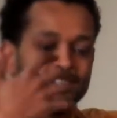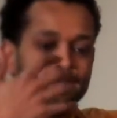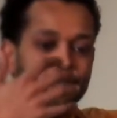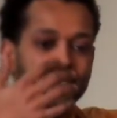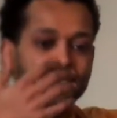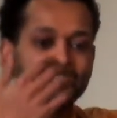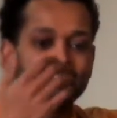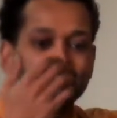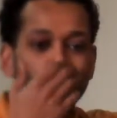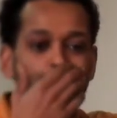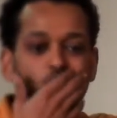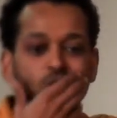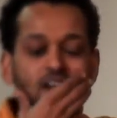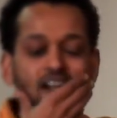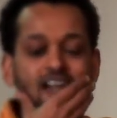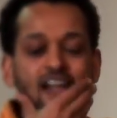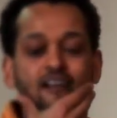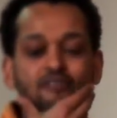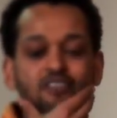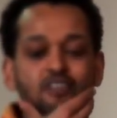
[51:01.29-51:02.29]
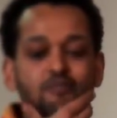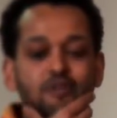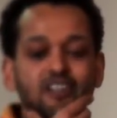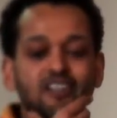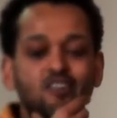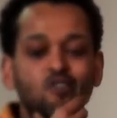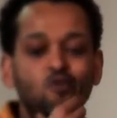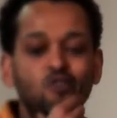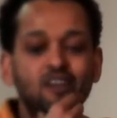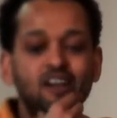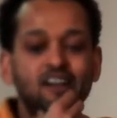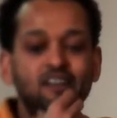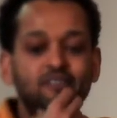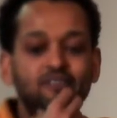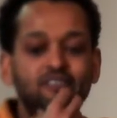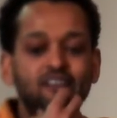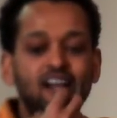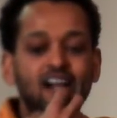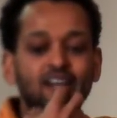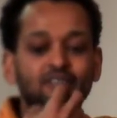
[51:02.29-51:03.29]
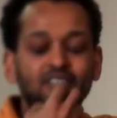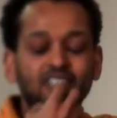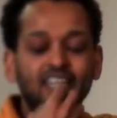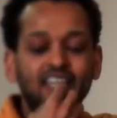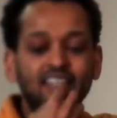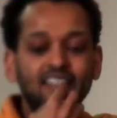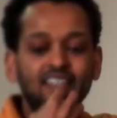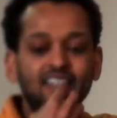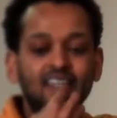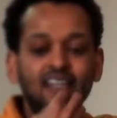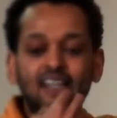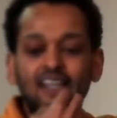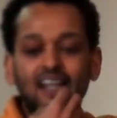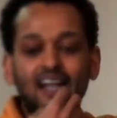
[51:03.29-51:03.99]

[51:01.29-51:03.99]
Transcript: African-American choreographer Alvin Ailey.